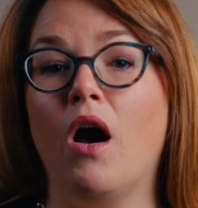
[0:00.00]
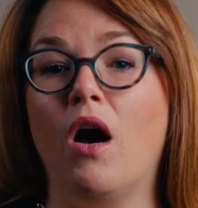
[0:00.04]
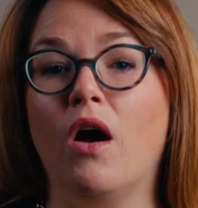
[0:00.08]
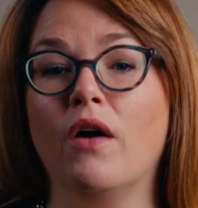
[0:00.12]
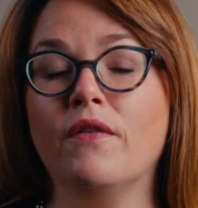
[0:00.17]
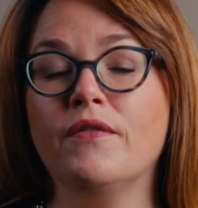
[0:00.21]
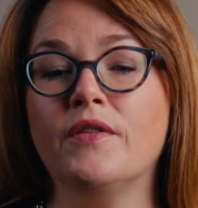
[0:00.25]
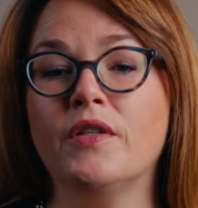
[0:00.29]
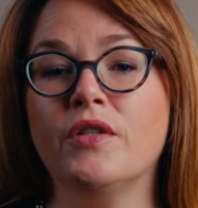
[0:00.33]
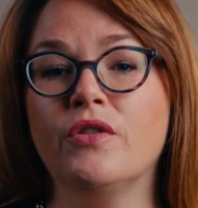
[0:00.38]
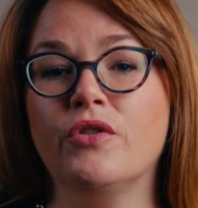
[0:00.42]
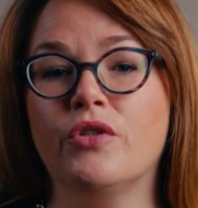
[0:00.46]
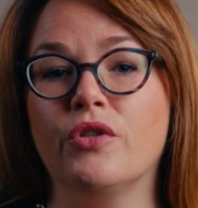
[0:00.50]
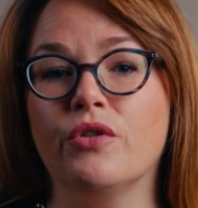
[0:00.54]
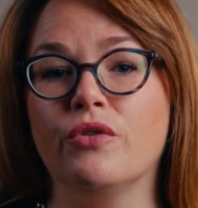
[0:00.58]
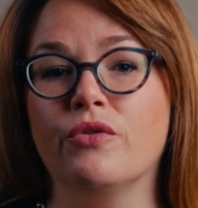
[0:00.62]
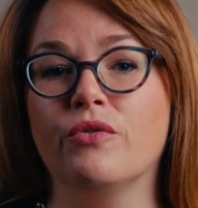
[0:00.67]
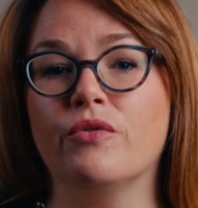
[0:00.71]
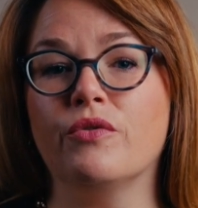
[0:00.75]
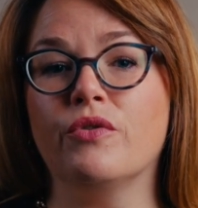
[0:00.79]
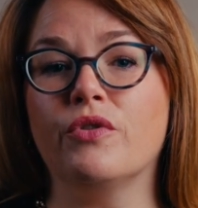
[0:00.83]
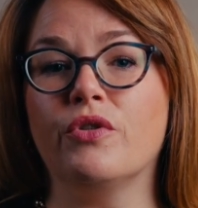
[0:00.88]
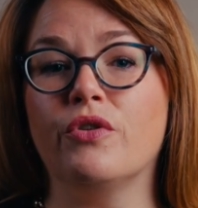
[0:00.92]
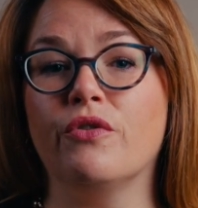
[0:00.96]
often
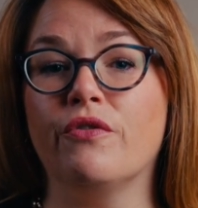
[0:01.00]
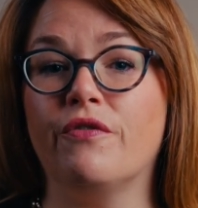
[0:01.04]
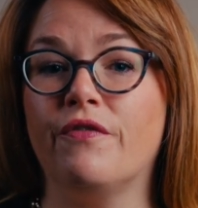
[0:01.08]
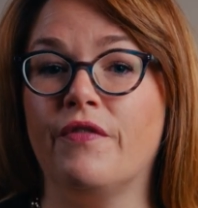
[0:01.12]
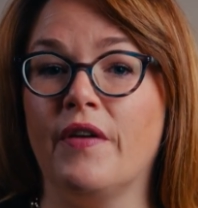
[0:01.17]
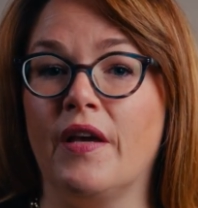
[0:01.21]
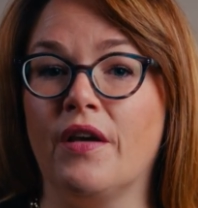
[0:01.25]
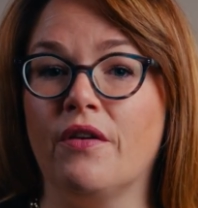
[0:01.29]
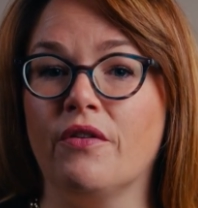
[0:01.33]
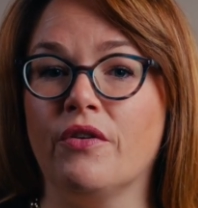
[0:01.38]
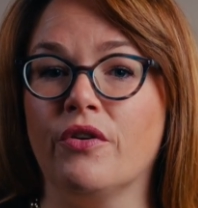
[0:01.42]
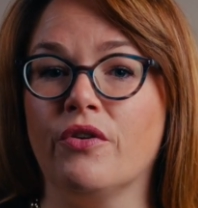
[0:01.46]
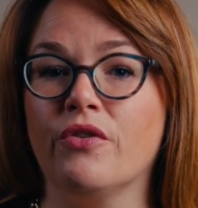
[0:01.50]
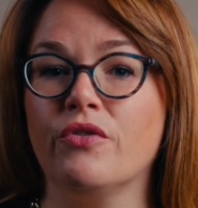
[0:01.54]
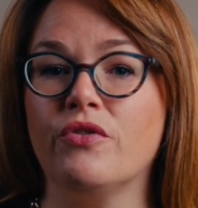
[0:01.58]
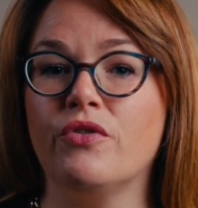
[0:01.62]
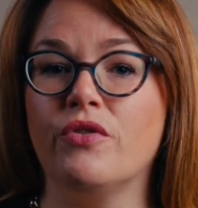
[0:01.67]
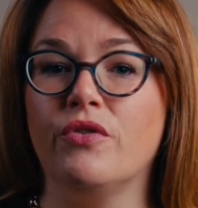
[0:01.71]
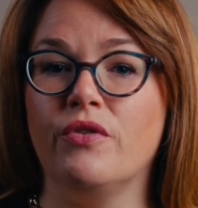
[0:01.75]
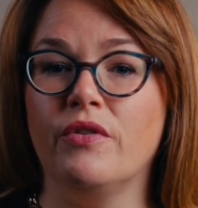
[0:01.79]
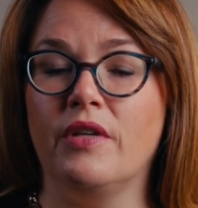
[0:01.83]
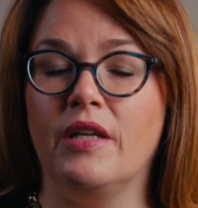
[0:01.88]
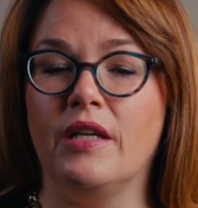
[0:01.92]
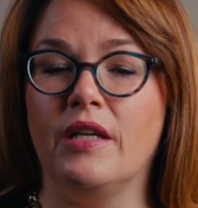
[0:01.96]
due to failure
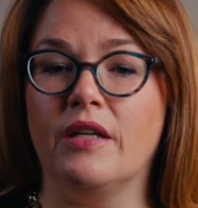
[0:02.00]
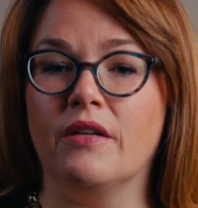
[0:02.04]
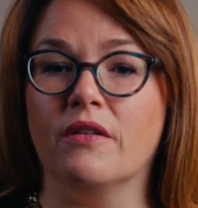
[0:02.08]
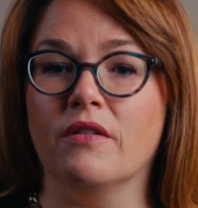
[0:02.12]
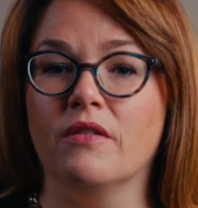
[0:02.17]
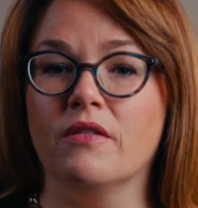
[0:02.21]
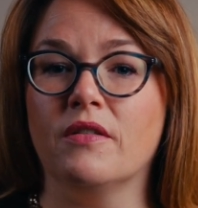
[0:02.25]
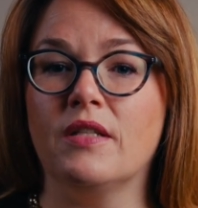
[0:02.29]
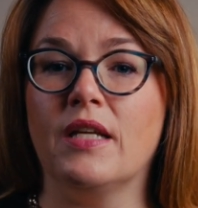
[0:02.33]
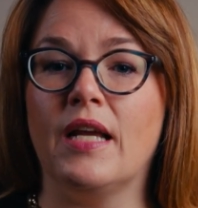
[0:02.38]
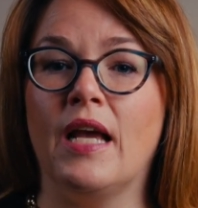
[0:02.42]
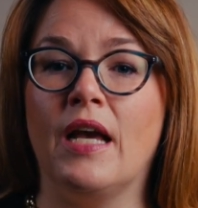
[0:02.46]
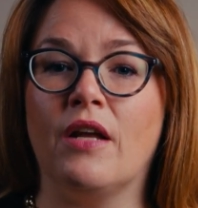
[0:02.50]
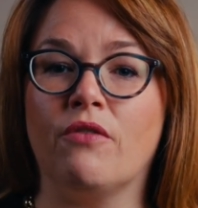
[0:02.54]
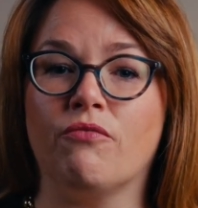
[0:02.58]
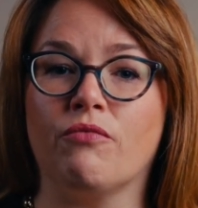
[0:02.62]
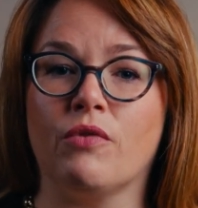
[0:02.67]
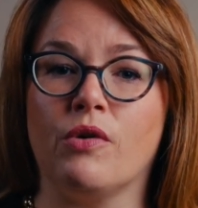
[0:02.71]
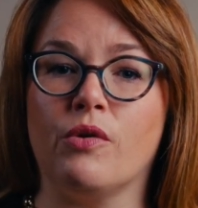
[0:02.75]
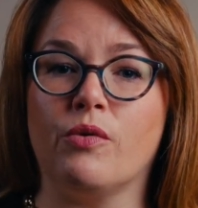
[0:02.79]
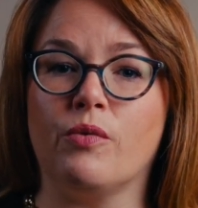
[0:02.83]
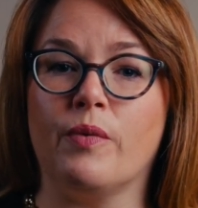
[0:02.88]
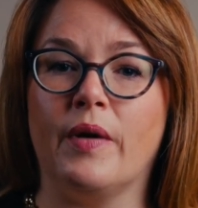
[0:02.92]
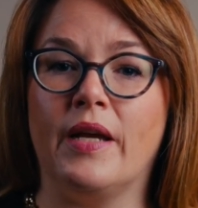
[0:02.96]
to yield at
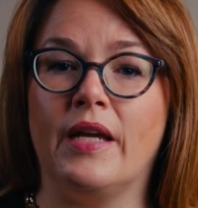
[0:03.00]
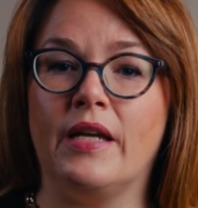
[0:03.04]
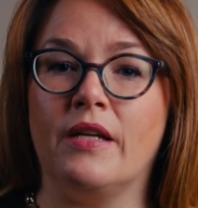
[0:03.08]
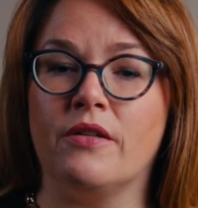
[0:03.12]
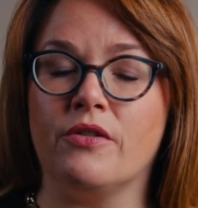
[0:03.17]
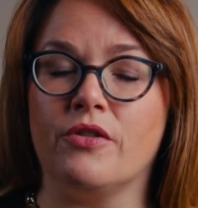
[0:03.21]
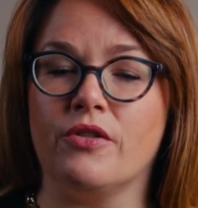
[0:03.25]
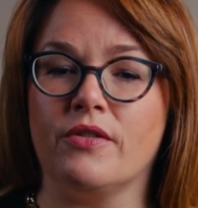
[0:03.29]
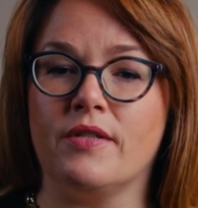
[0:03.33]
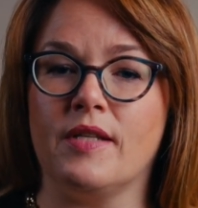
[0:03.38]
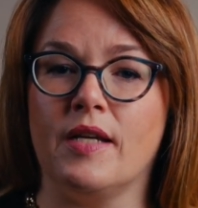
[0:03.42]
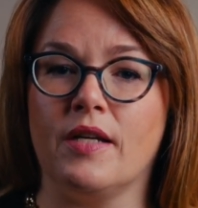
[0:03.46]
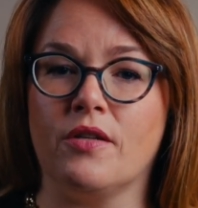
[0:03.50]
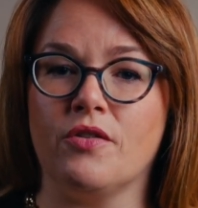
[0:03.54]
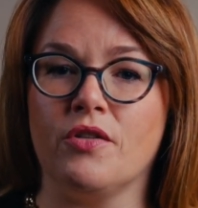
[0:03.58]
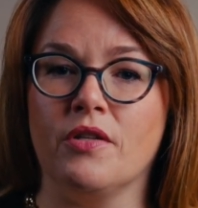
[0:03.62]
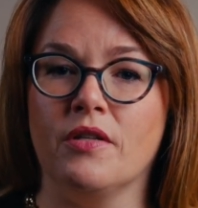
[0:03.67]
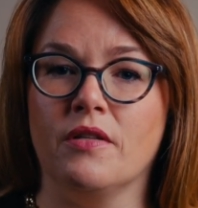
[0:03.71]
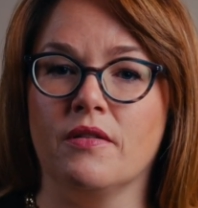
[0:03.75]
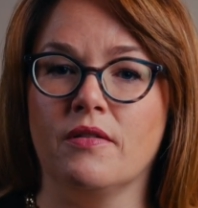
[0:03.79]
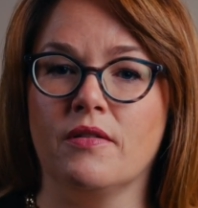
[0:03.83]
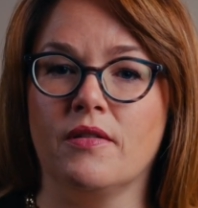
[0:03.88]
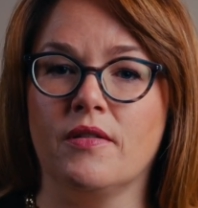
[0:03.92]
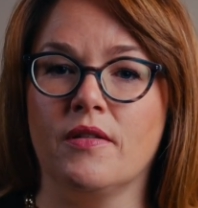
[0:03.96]
roadway
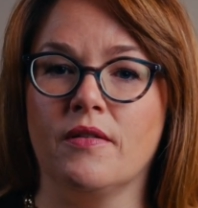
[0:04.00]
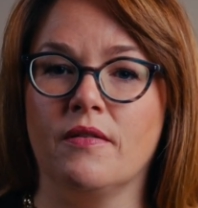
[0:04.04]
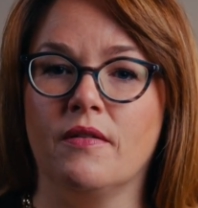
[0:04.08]
intersections.